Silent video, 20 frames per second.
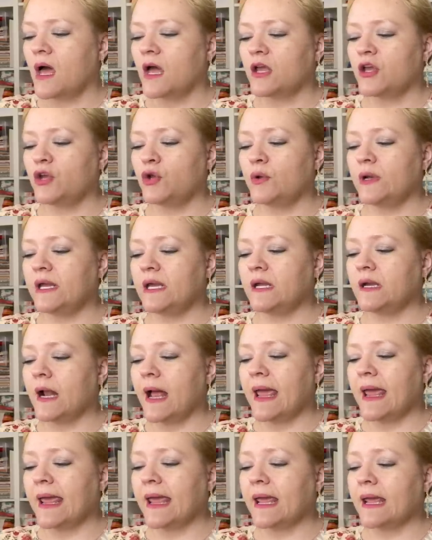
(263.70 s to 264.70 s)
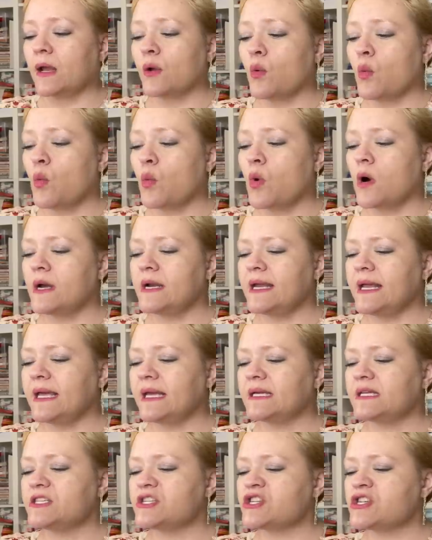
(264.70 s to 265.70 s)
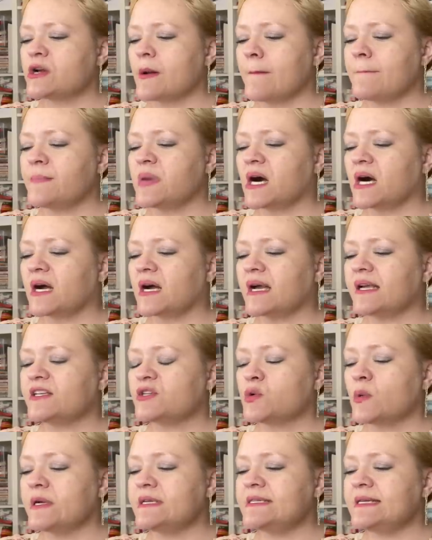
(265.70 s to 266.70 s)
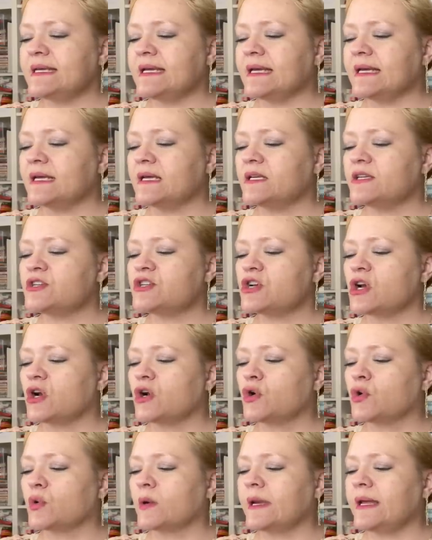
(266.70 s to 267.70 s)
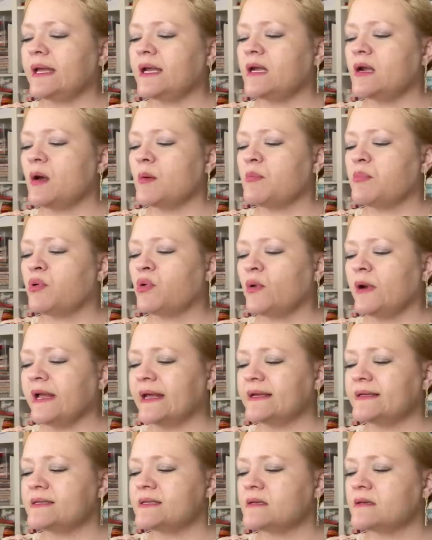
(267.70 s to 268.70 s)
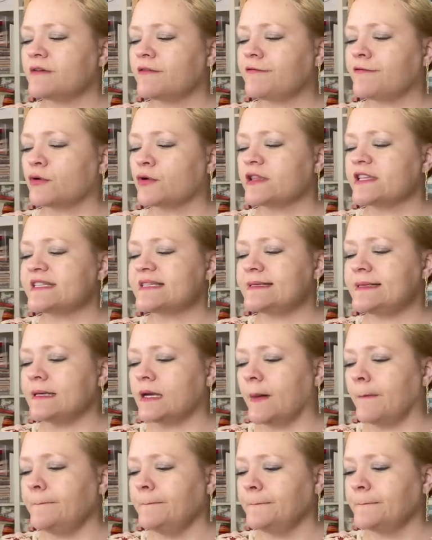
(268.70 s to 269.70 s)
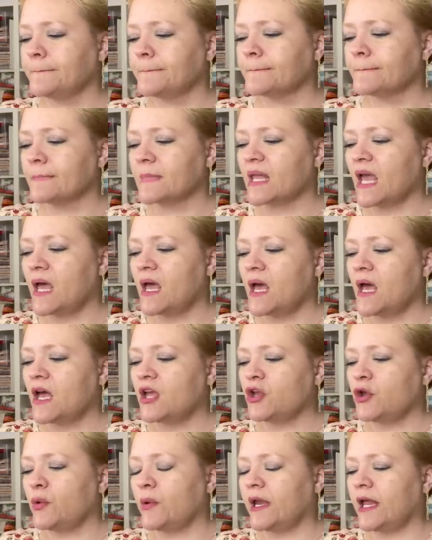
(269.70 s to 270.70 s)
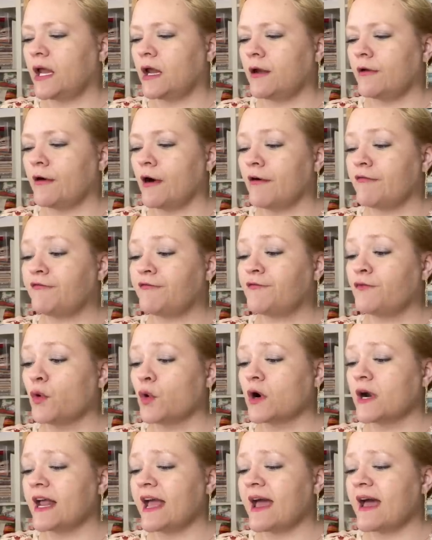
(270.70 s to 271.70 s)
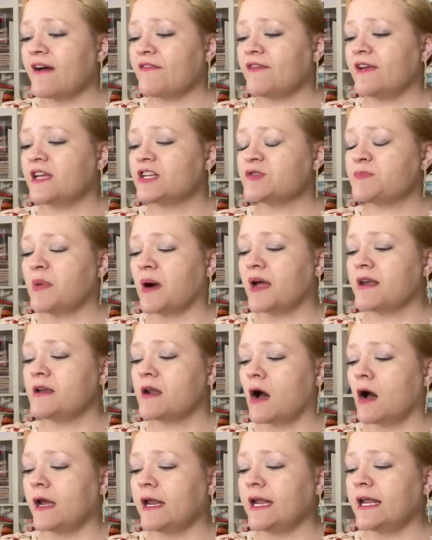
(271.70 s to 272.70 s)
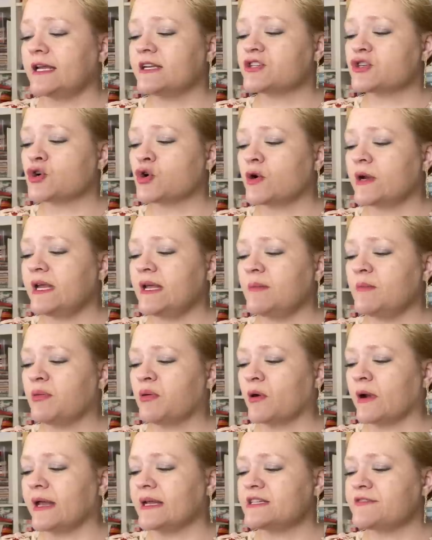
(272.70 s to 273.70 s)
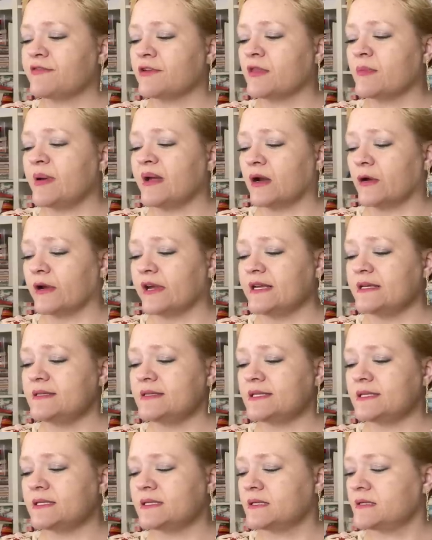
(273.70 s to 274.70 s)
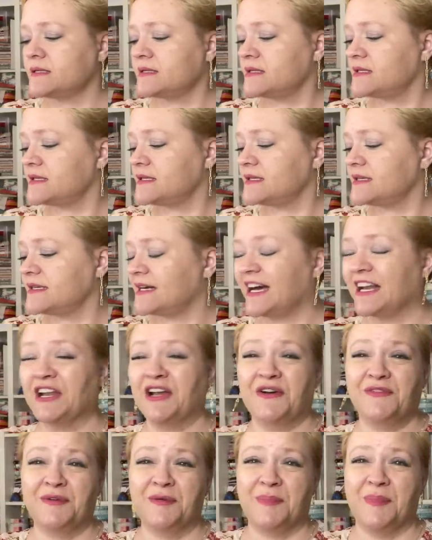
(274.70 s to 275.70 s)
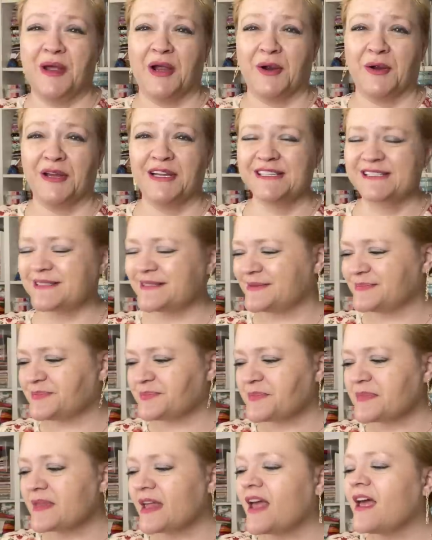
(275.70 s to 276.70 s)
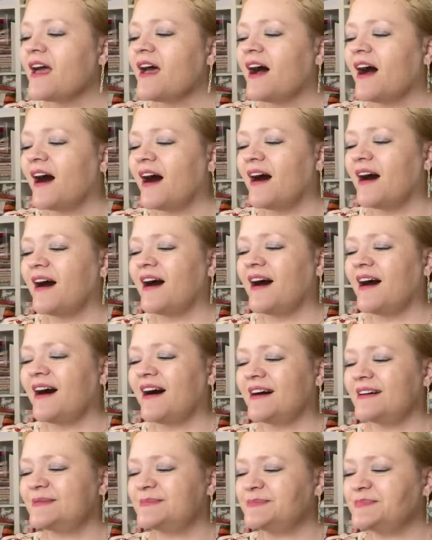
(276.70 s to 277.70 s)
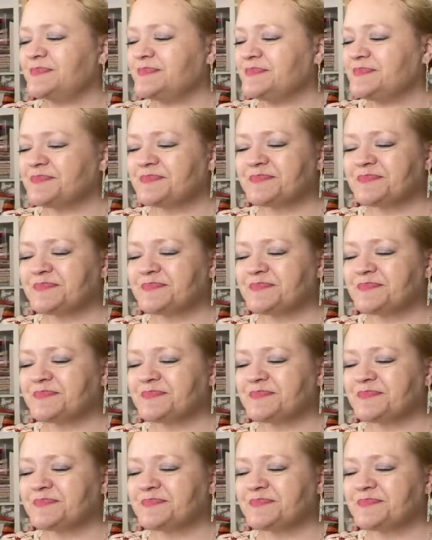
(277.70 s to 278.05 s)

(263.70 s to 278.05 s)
You need a one-inch by twenty-inch green print for the stem. You need a four-and-a-half-inch by nine-inch cream print for the berries. I love the berries. Um...